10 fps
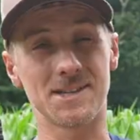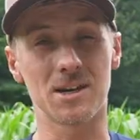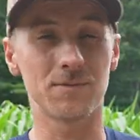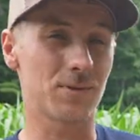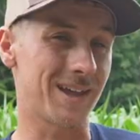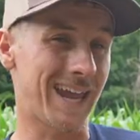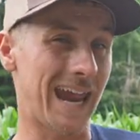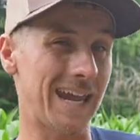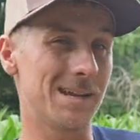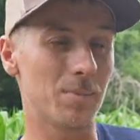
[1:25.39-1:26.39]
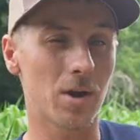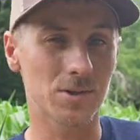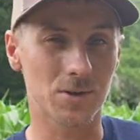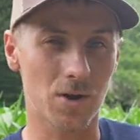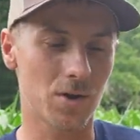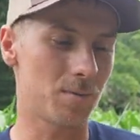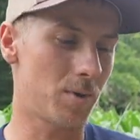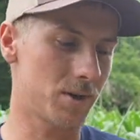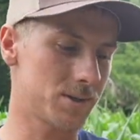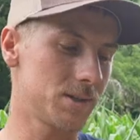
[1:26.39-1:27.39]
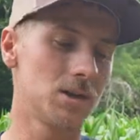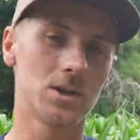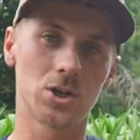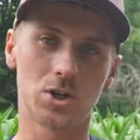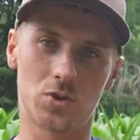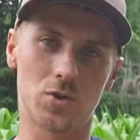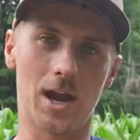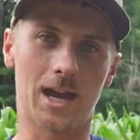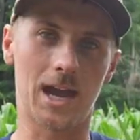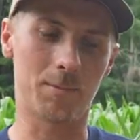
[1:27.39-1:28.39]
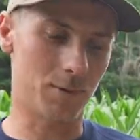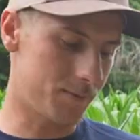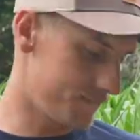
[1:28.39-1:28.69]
sale for like 80 bucks or 100 bucks. Great camera.